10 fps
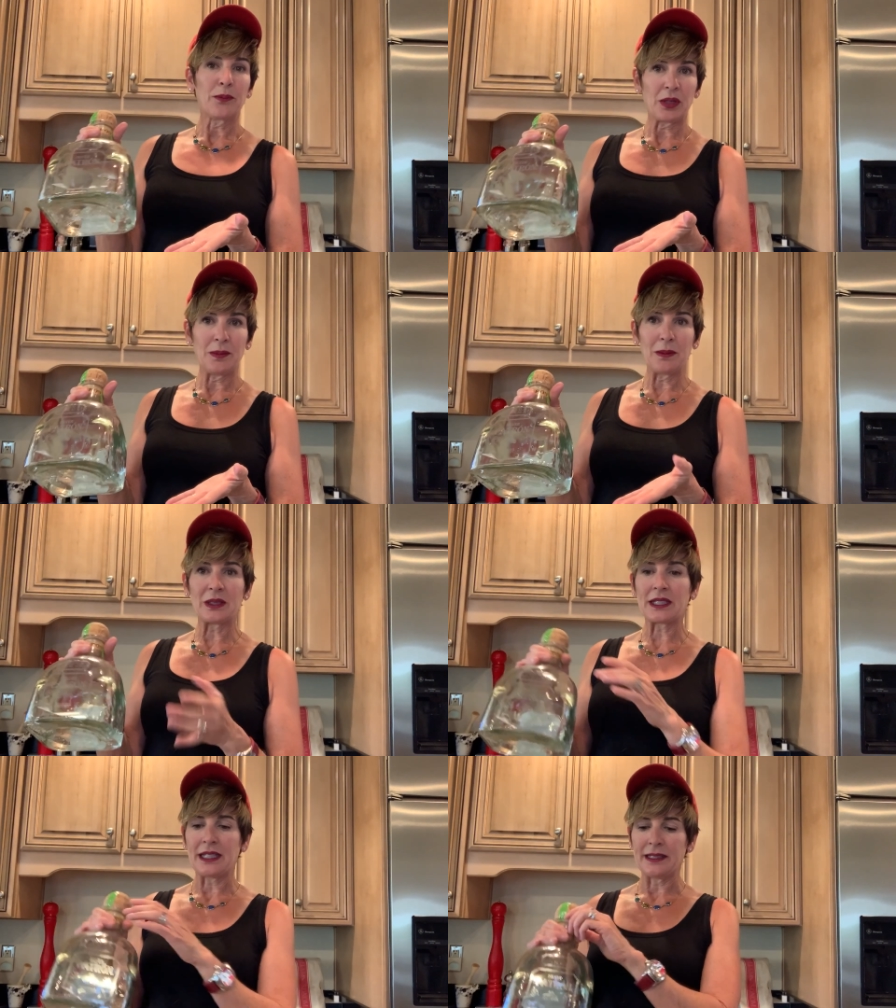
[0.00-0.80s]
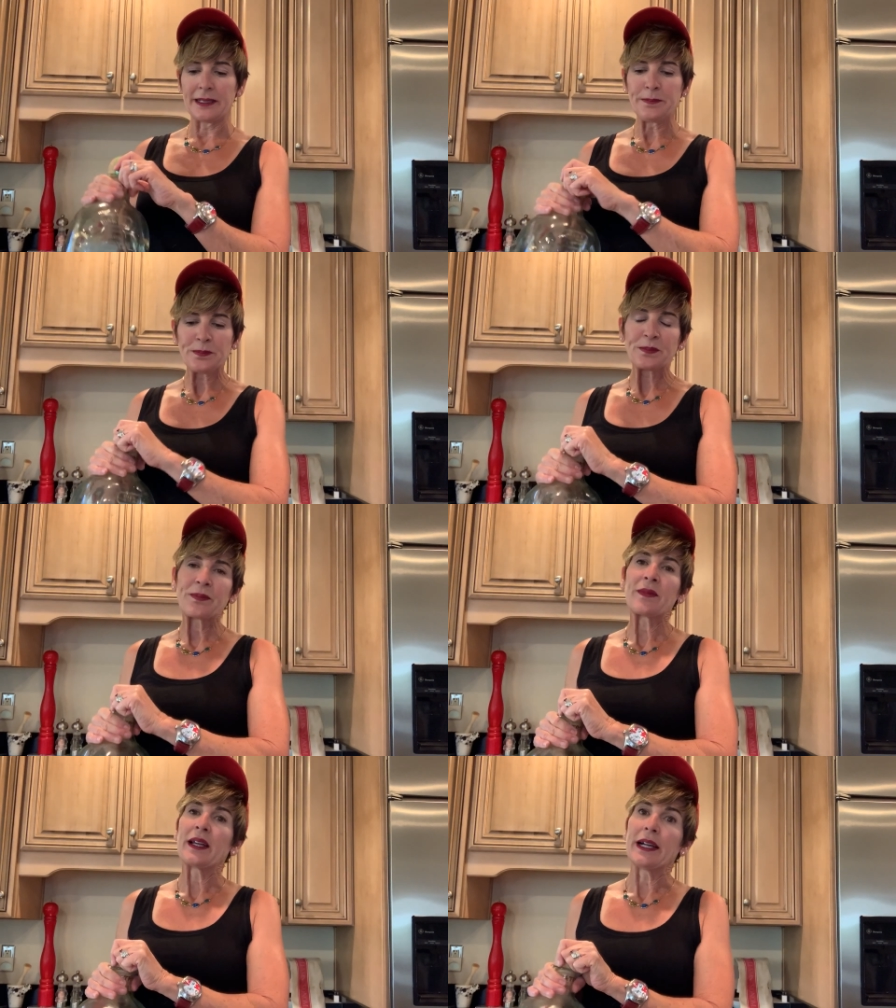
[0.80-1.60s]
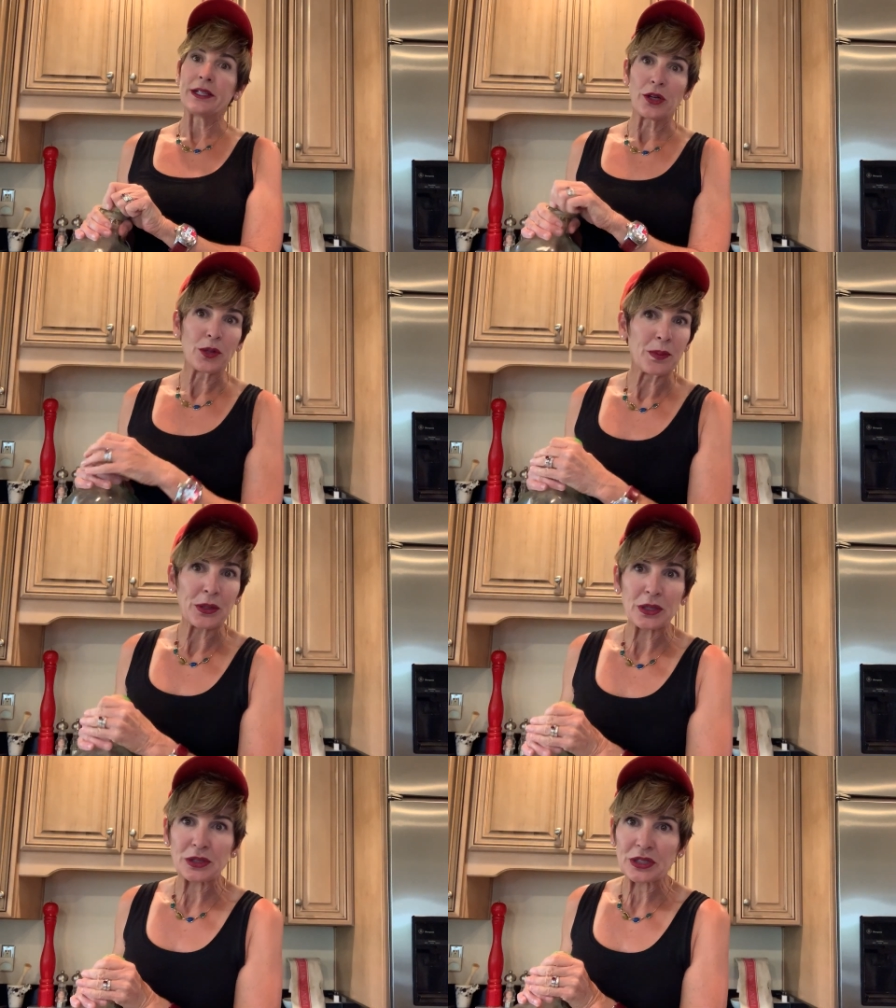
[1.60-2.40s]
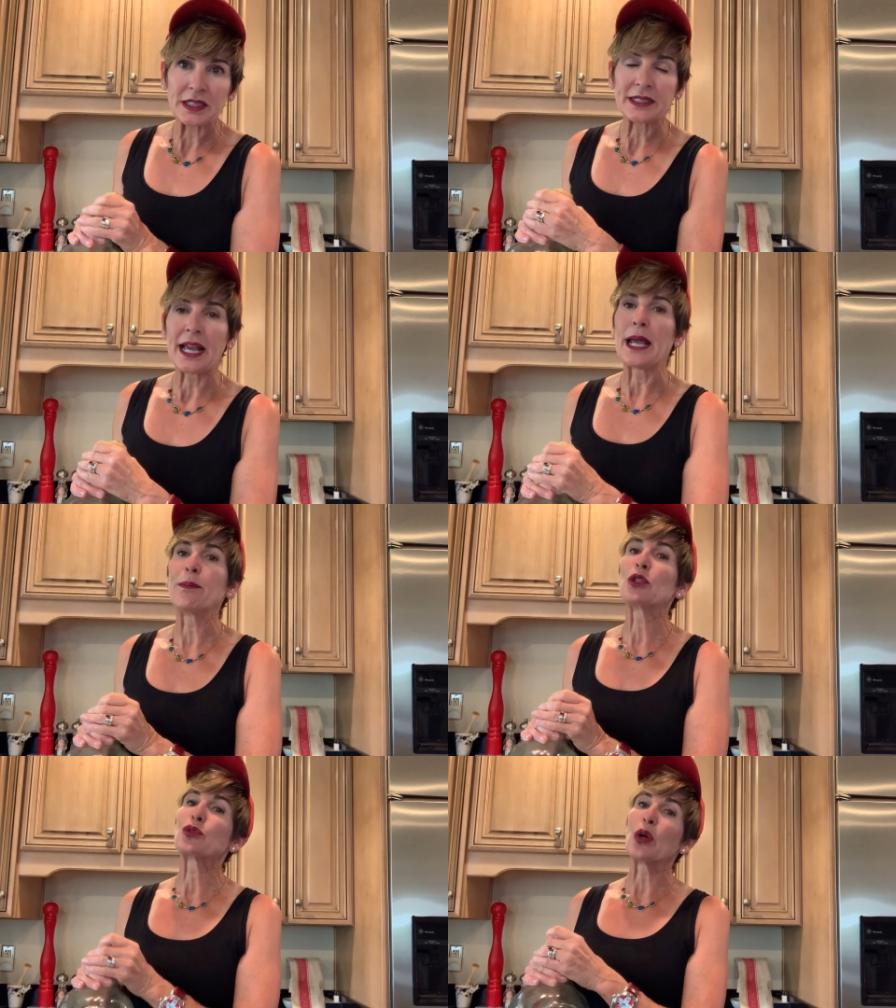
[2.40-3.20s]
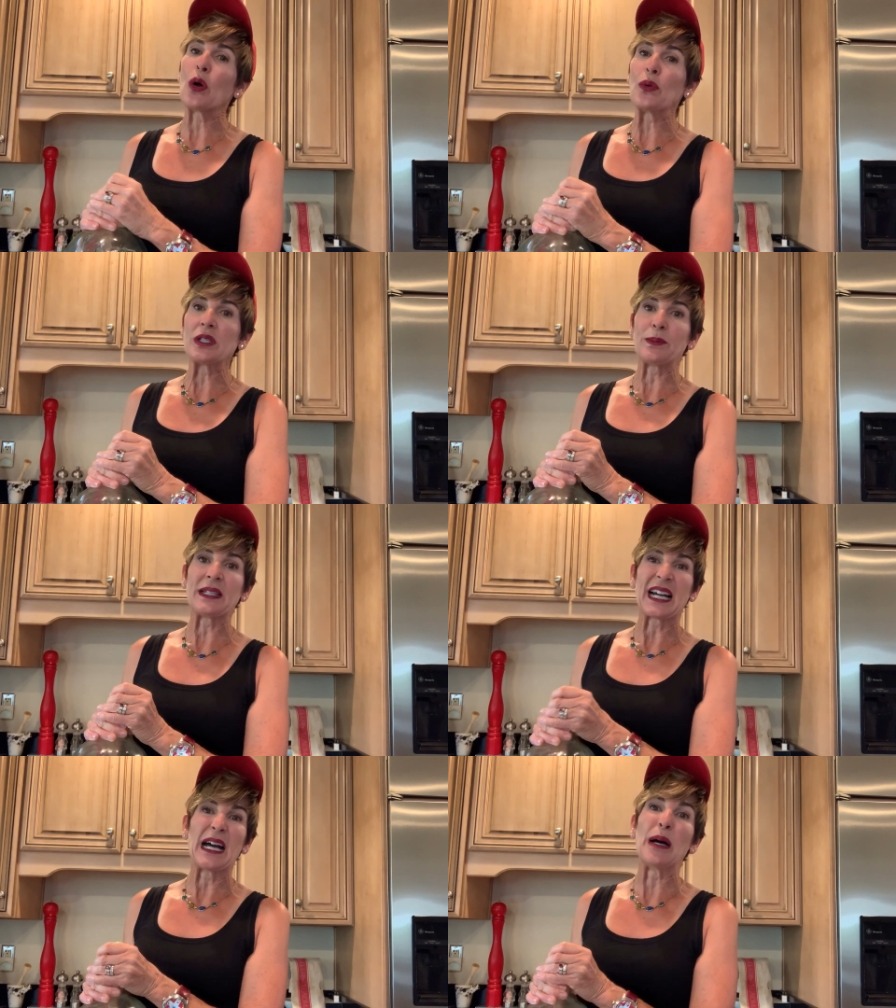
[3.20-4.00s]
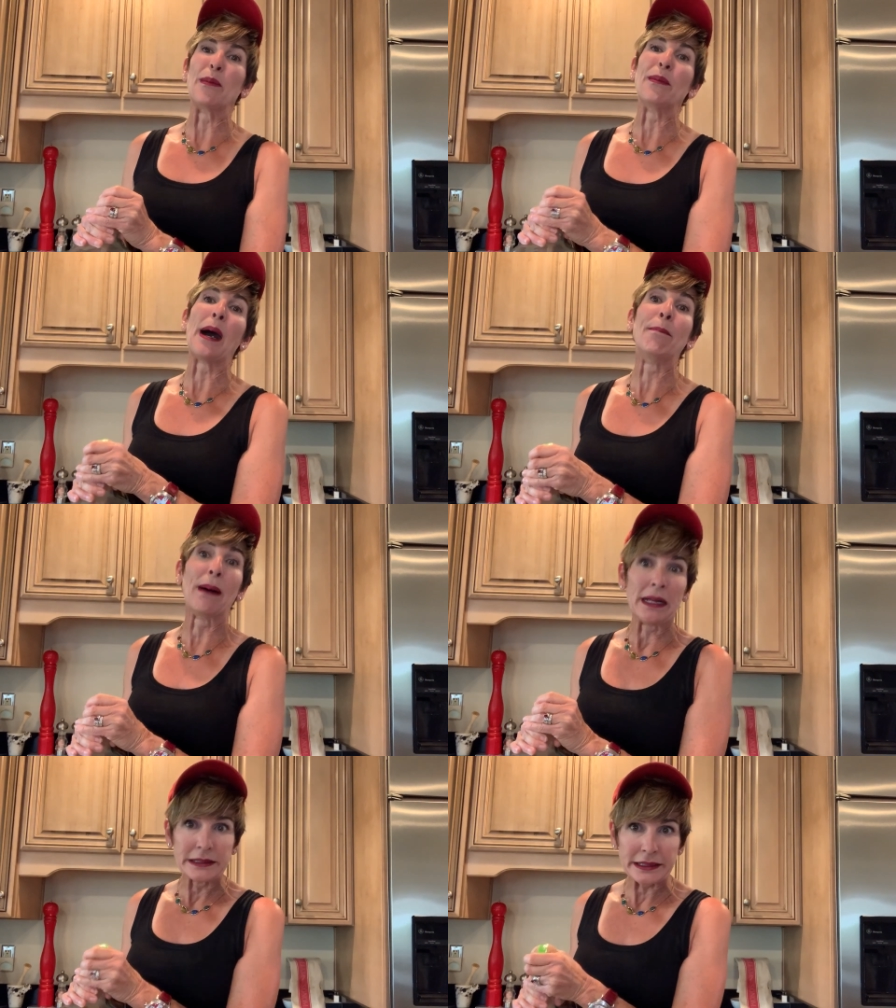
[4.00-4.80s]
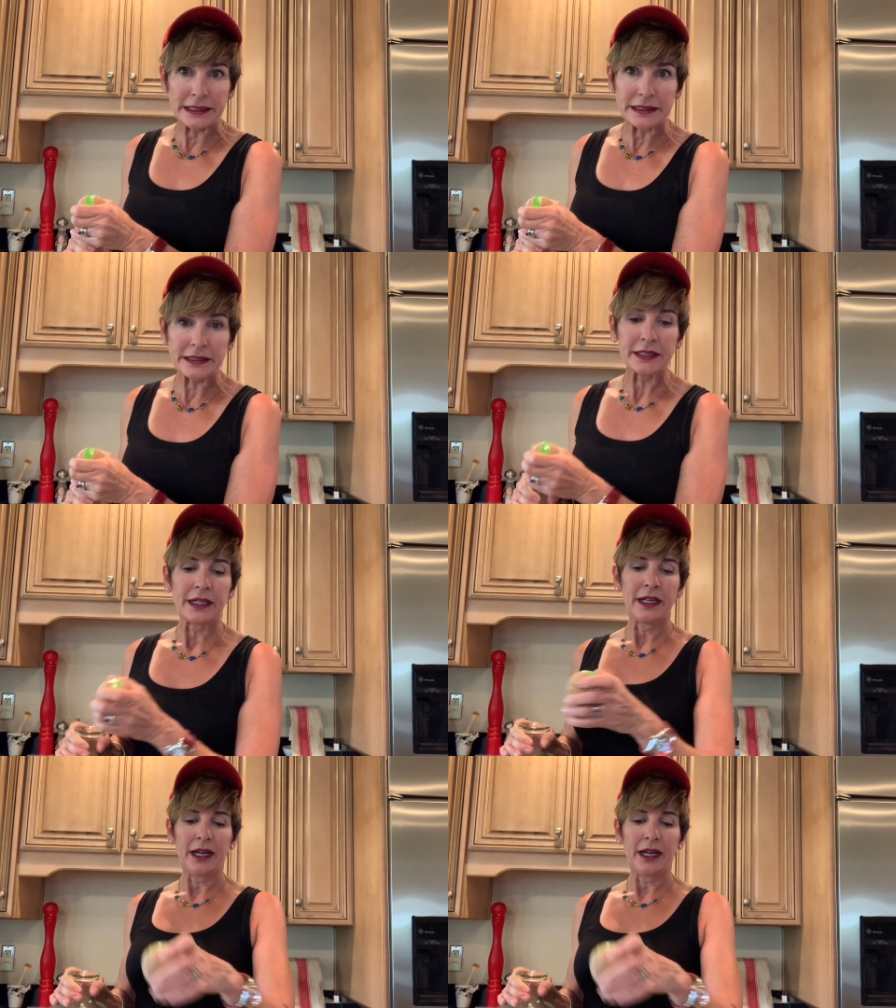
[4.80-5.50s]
Premium tequila. I know the purists are going to say Patron has become abundant.